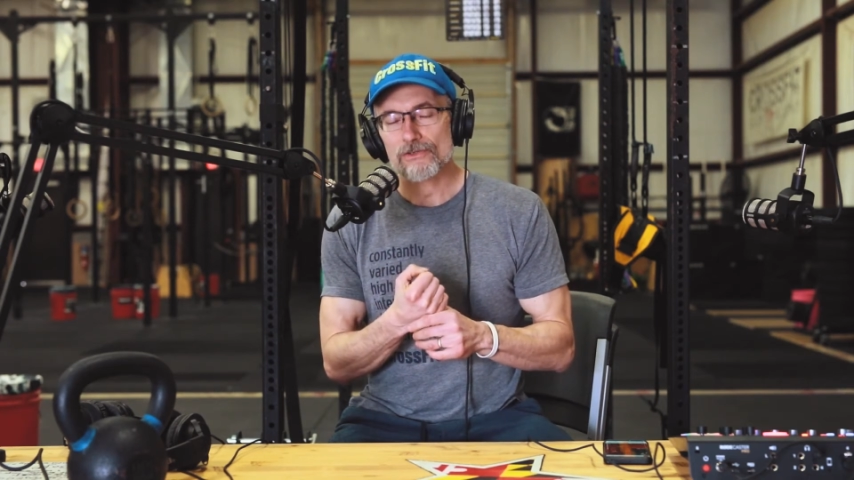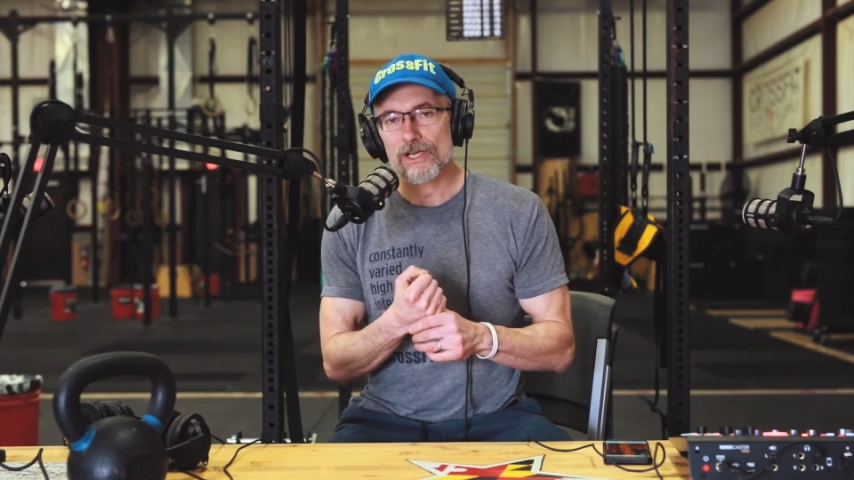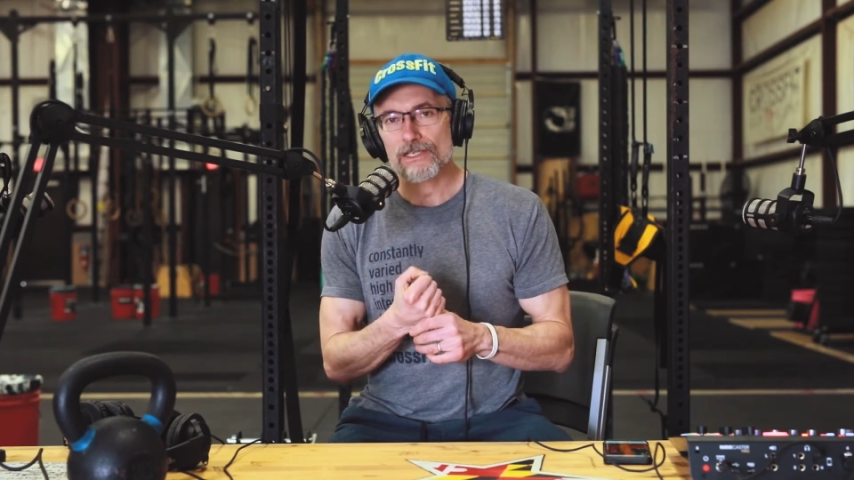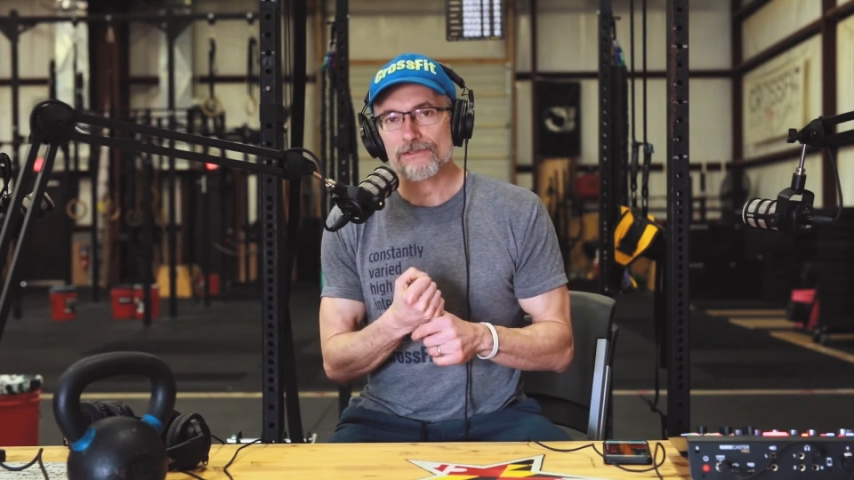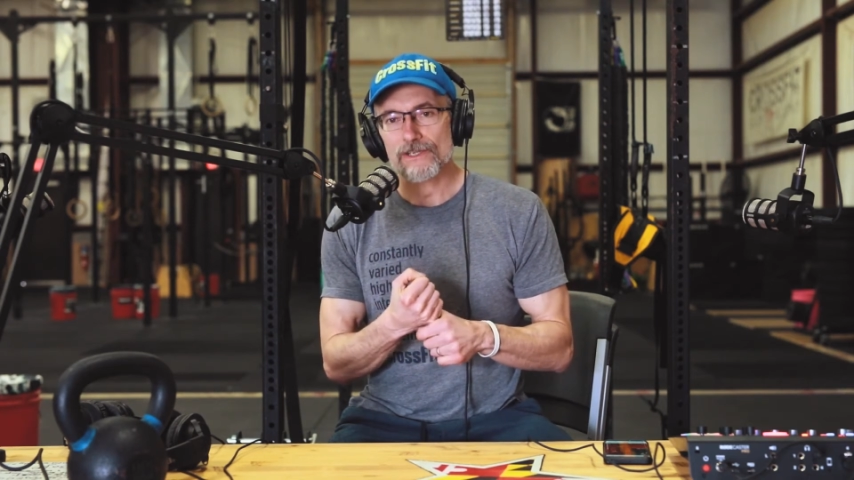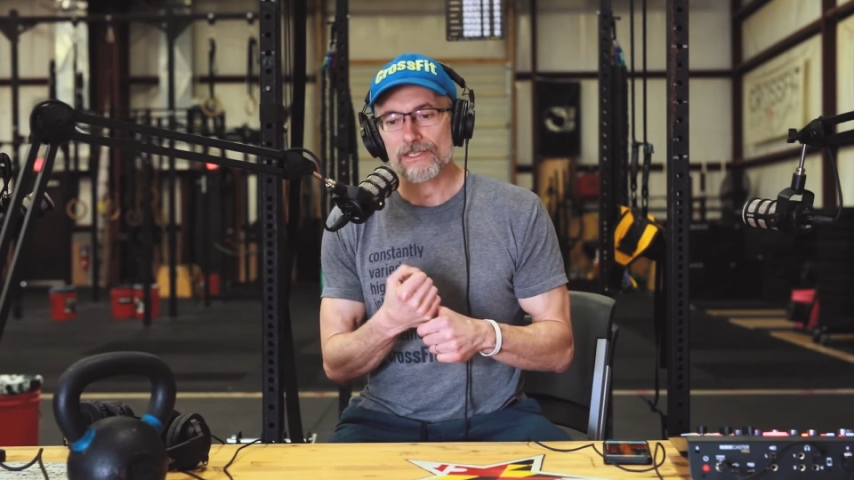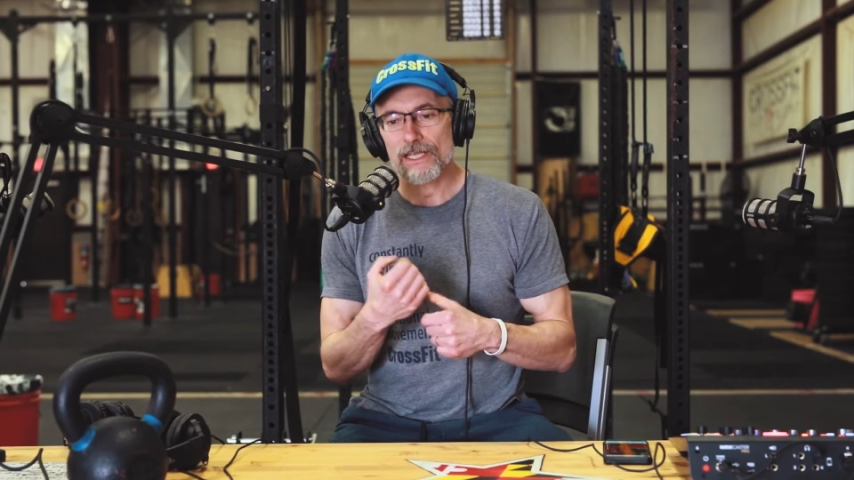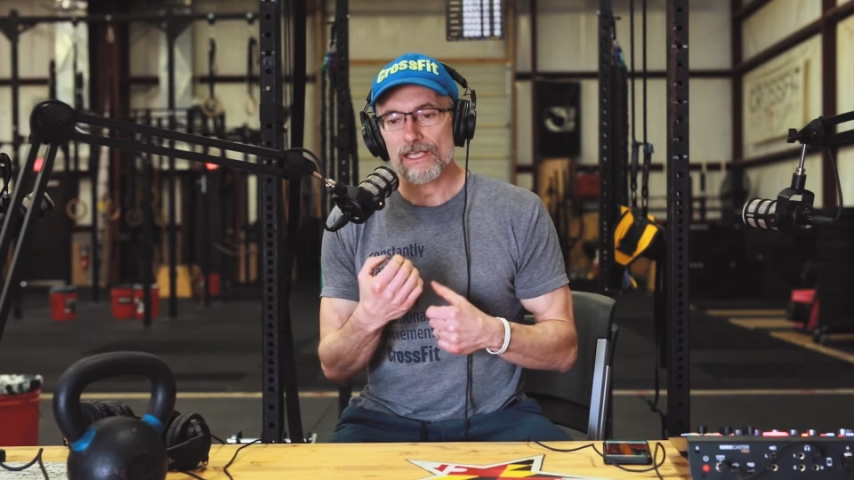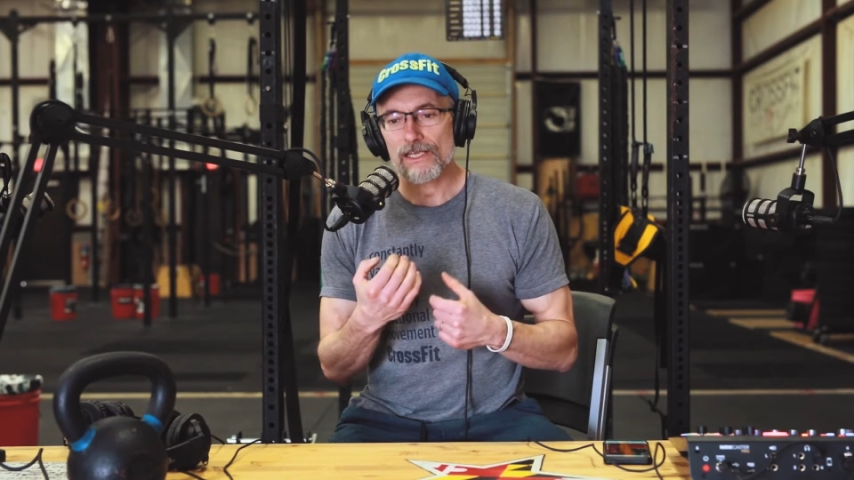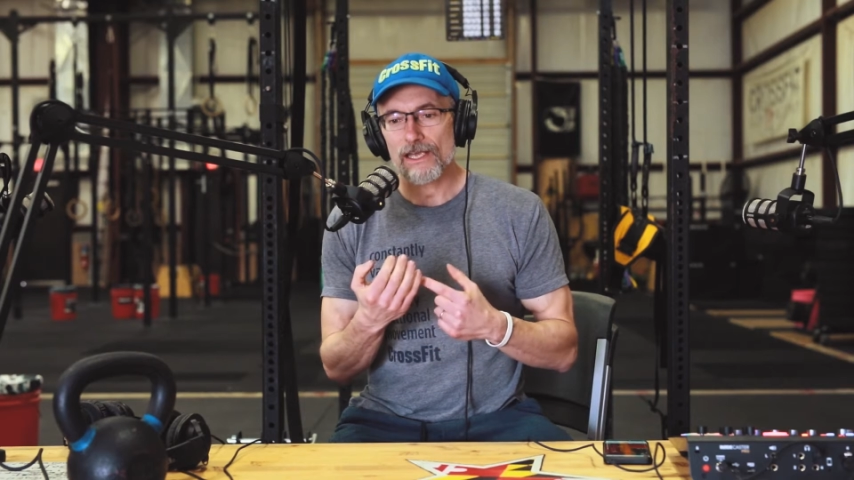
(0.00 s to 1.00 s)
CrossFit,
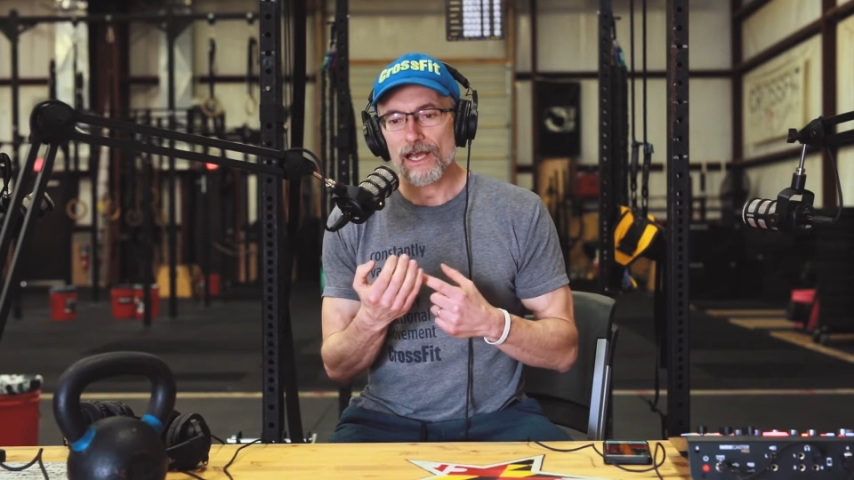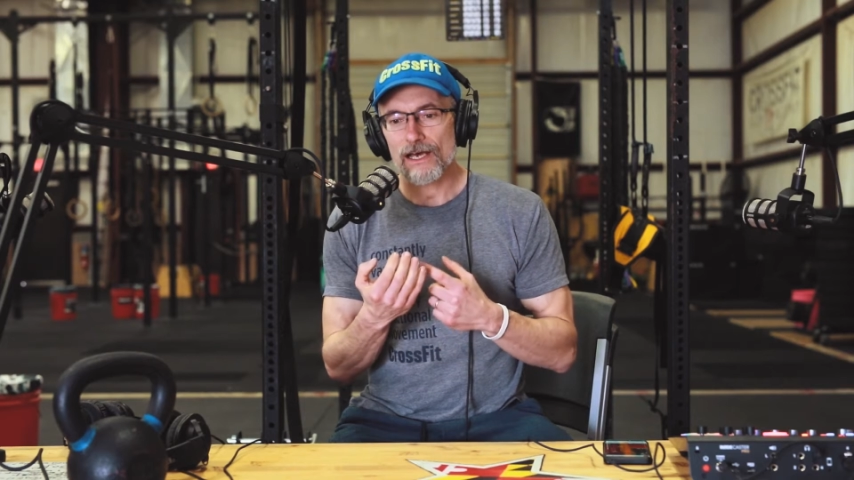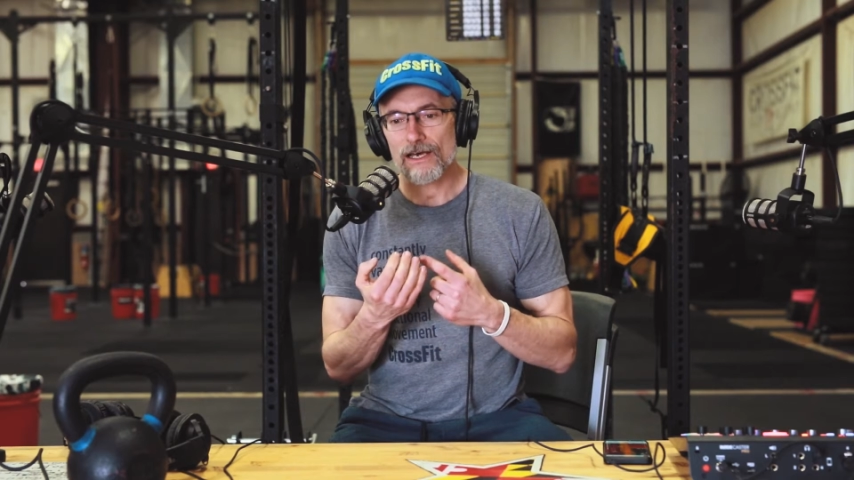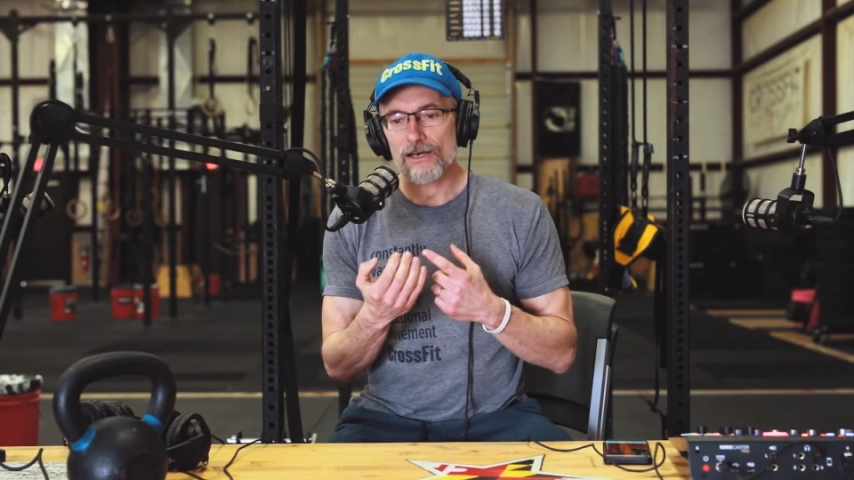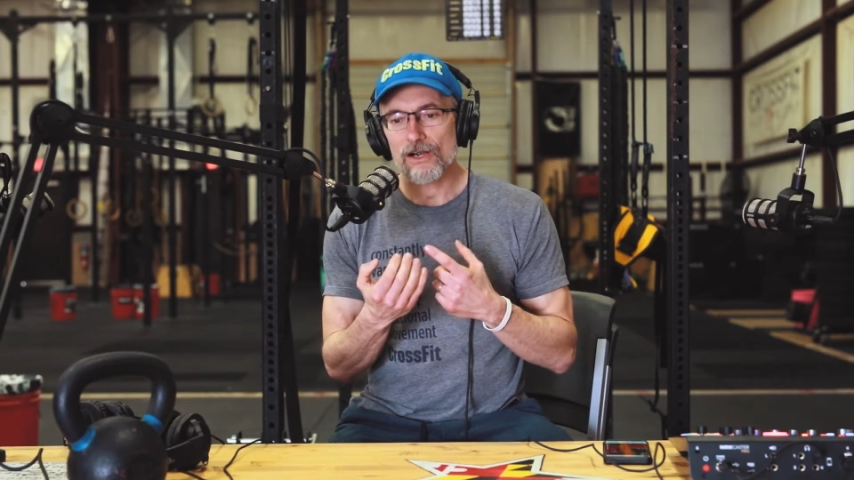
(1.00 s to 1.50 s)
they uh,